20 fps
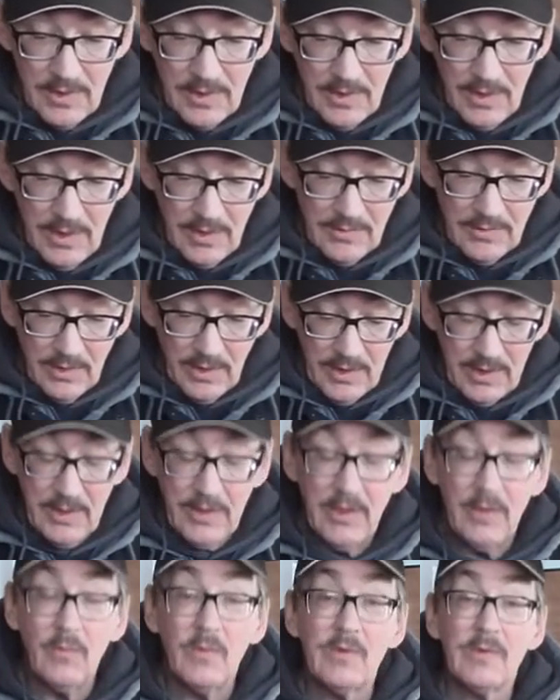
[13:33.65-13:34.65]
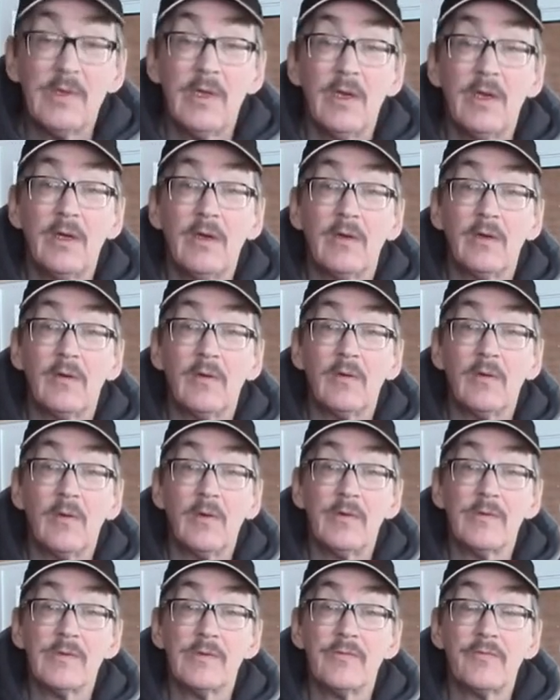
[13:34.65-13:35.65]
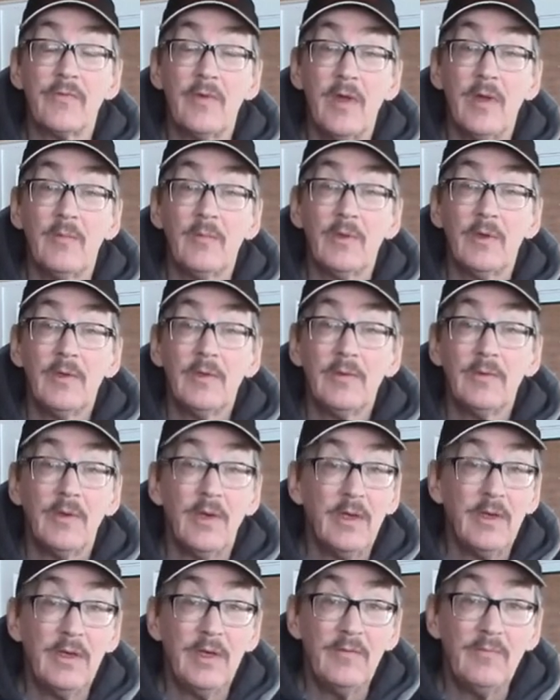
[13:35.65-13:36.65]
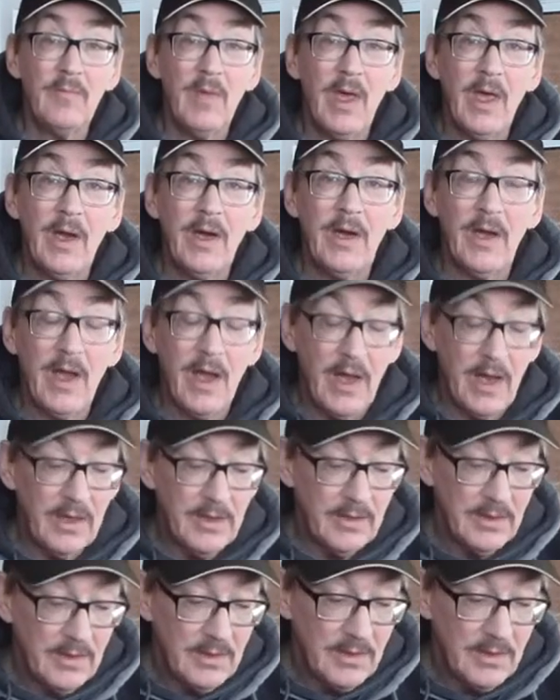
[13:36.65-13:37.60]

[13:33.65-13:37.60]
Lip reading: and the lady that was getting her horses trimmed didn't even bat an eye.